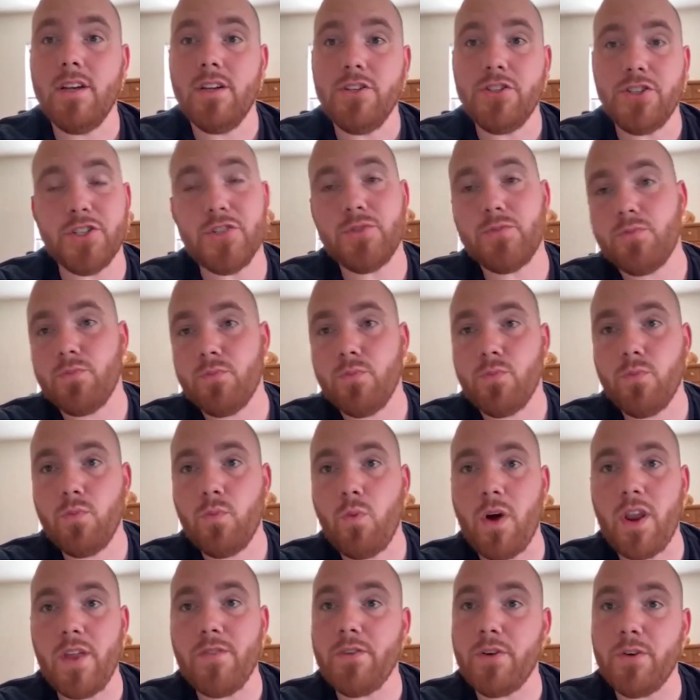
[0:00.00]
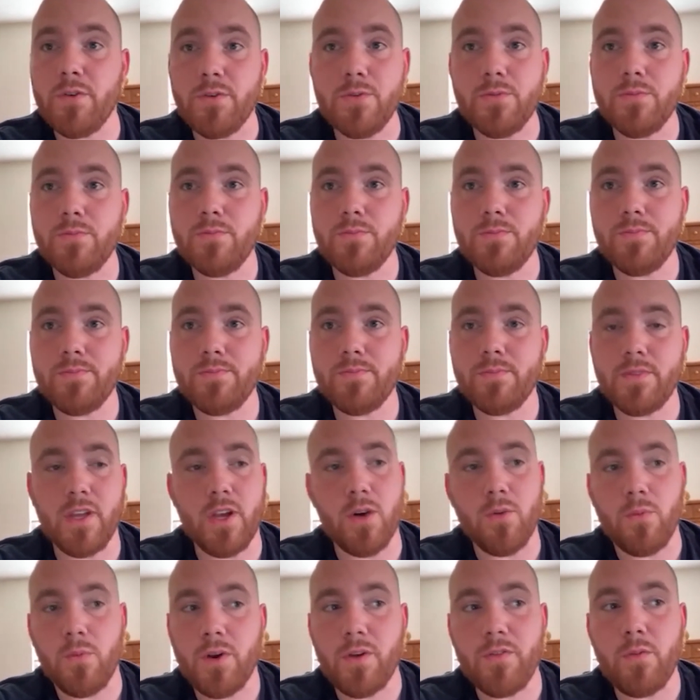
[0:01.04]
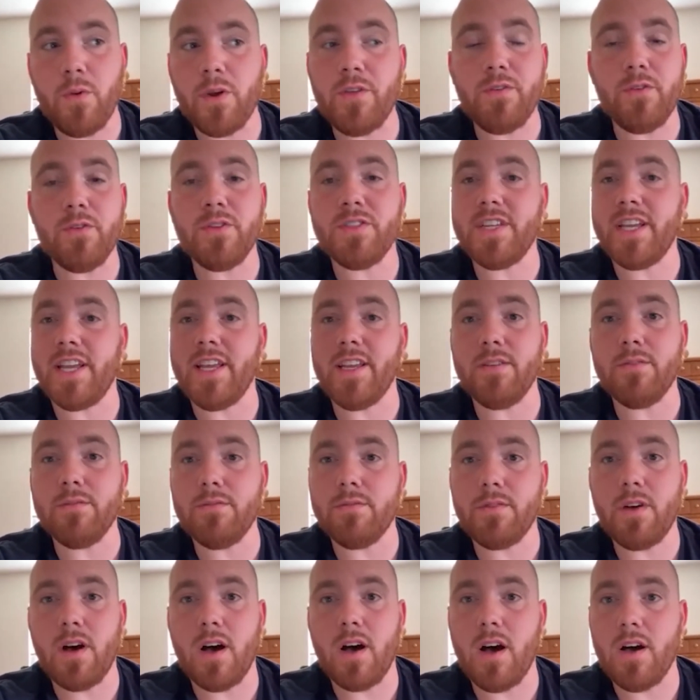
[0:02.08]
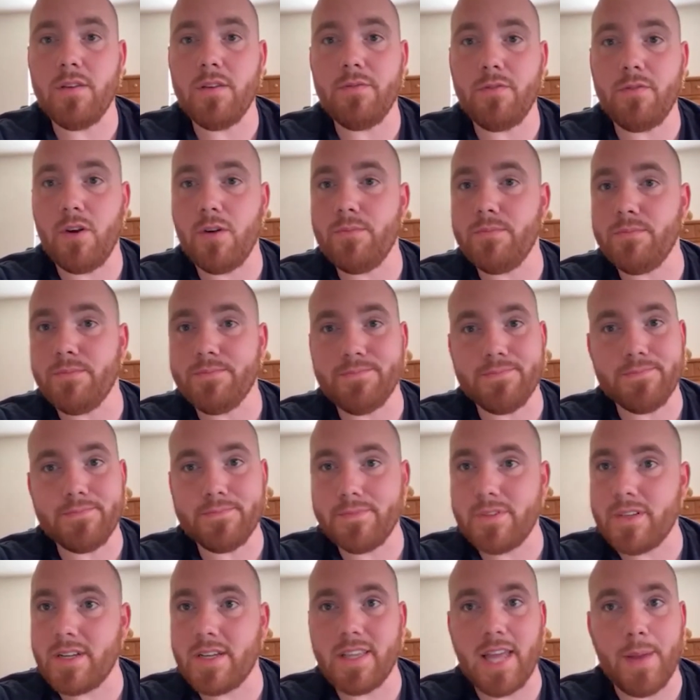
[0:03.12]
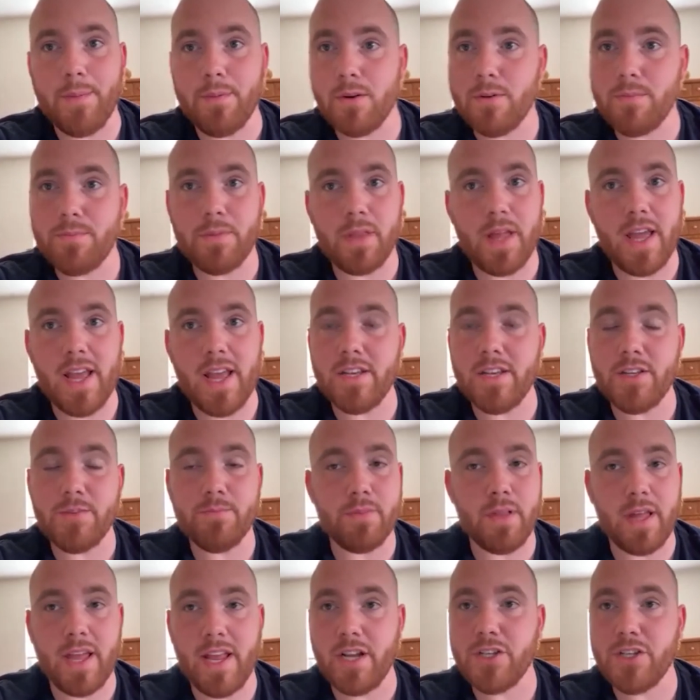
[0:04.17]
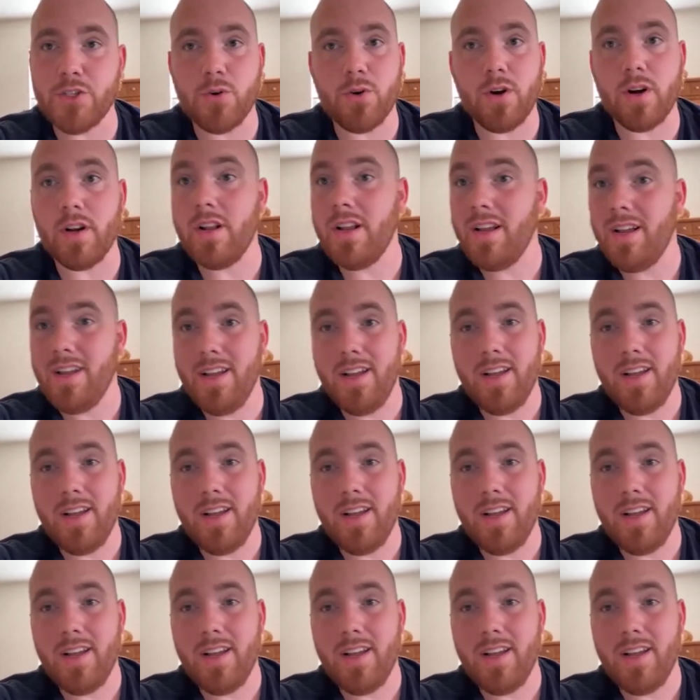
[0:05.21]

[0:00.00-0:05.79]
Just what have you seen from Glaber playing short,